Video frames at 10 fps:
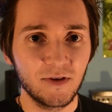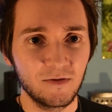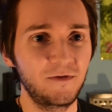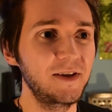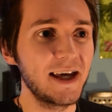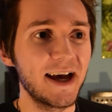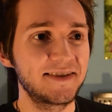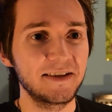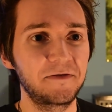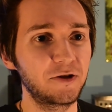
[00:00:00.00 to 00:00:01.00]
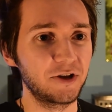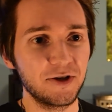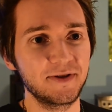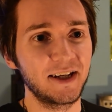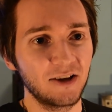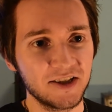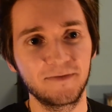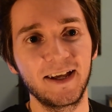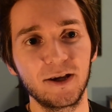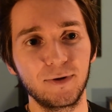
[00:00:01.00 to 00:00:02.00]
VS if you're using lots
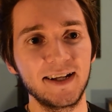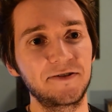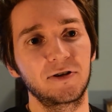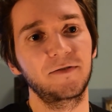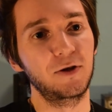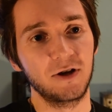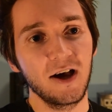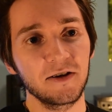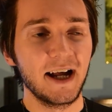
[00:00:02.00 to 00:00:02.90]
of AoEs or if you're not.